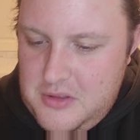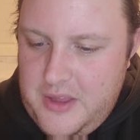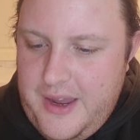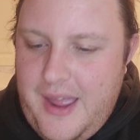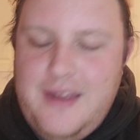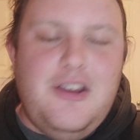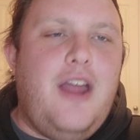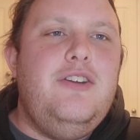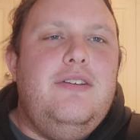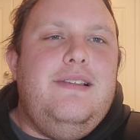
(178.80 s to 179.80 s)
Like
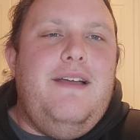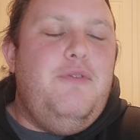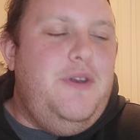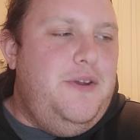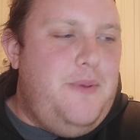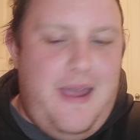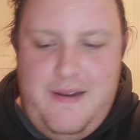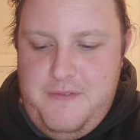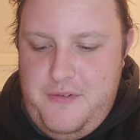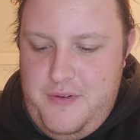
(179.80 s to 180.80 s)
I just love when you
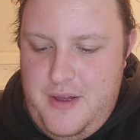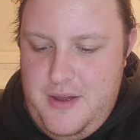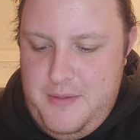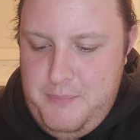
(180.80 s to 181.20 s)
have a